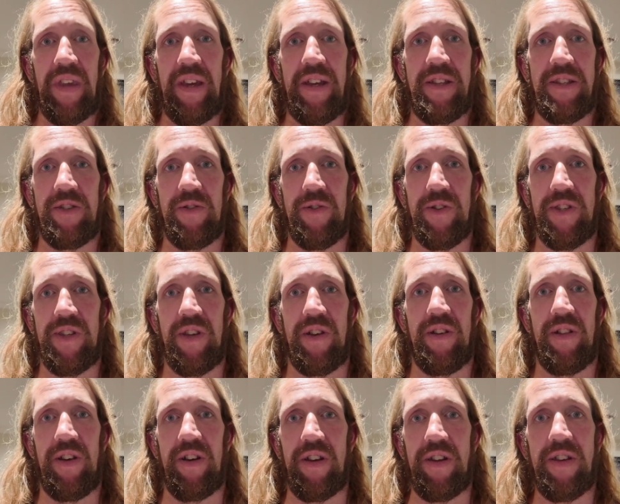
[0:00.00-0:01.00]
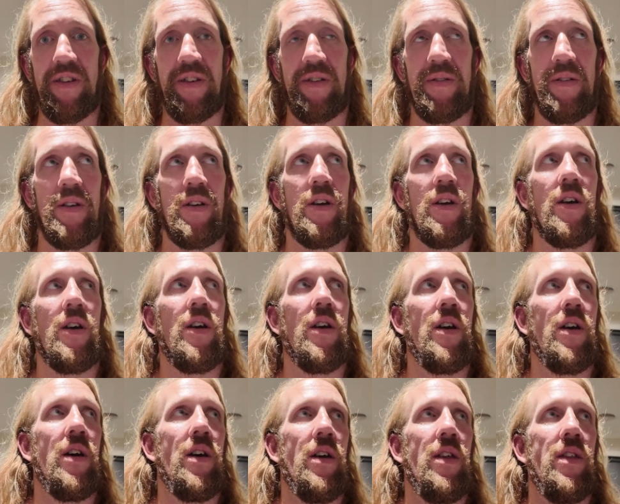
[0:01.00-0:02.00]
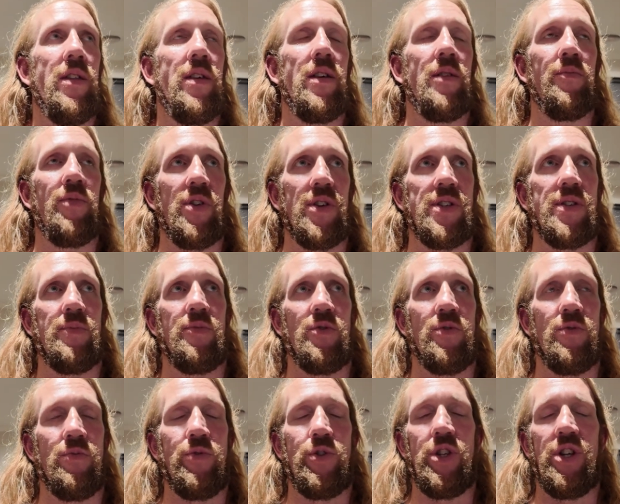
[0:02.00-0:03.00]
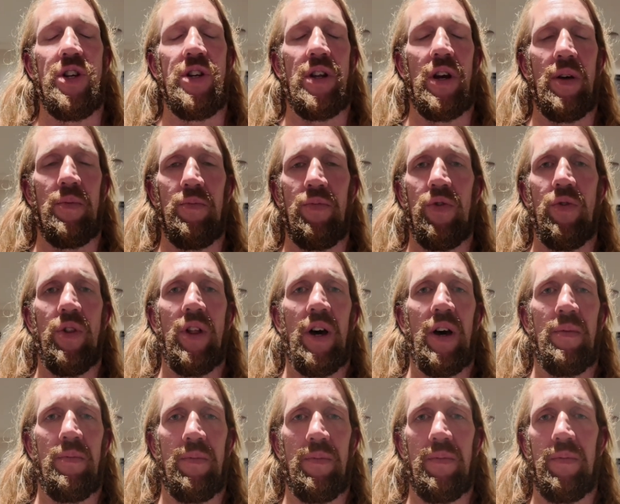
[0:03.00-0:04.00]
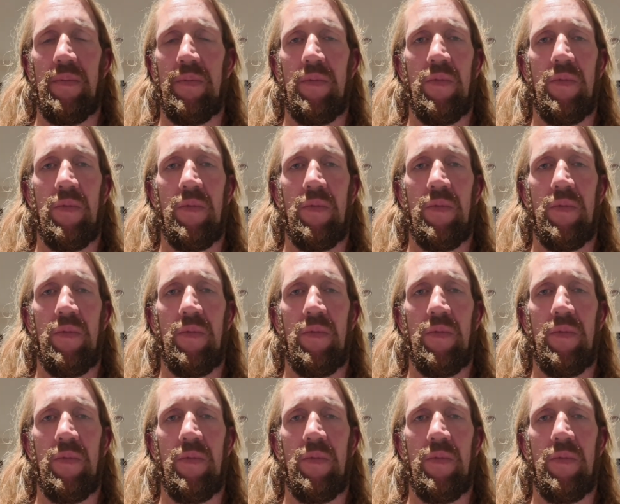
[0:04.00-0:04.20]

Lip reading: And it's also like the impossible chin-up, pull-up,